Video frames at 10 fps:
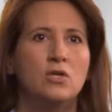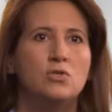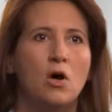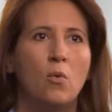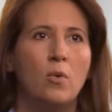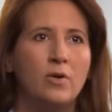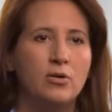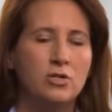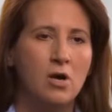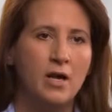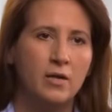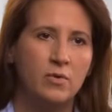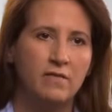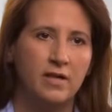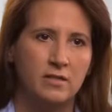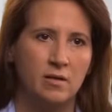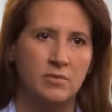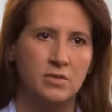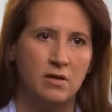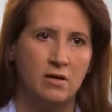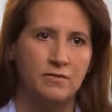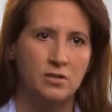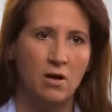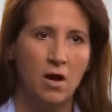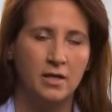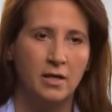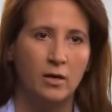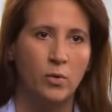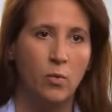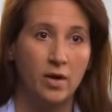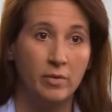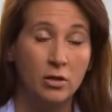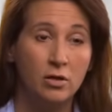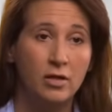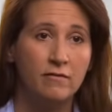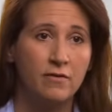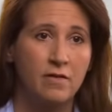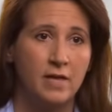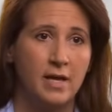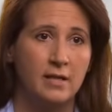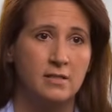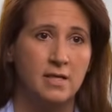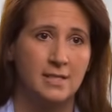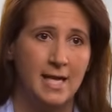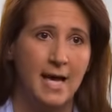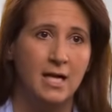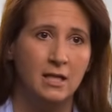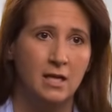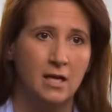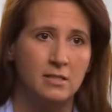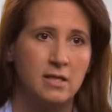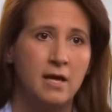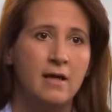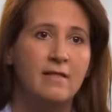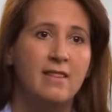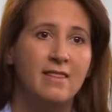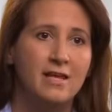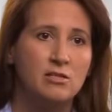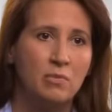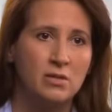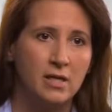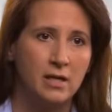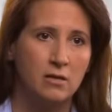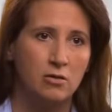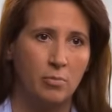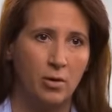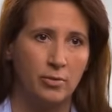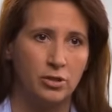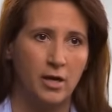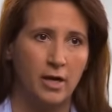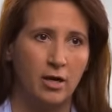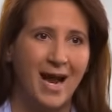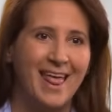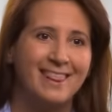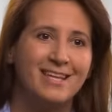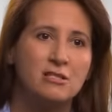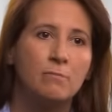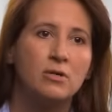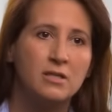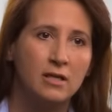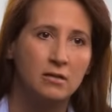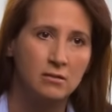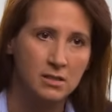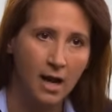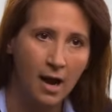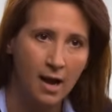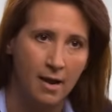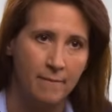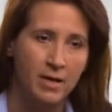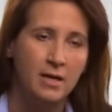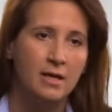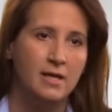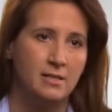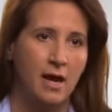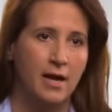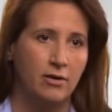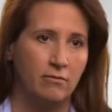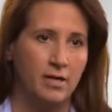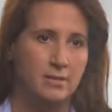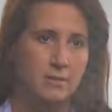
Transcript: So when we're talking with victims of stalking, we want to be looking for things that tell us that this particular perpetrator at this particular time is higher risk.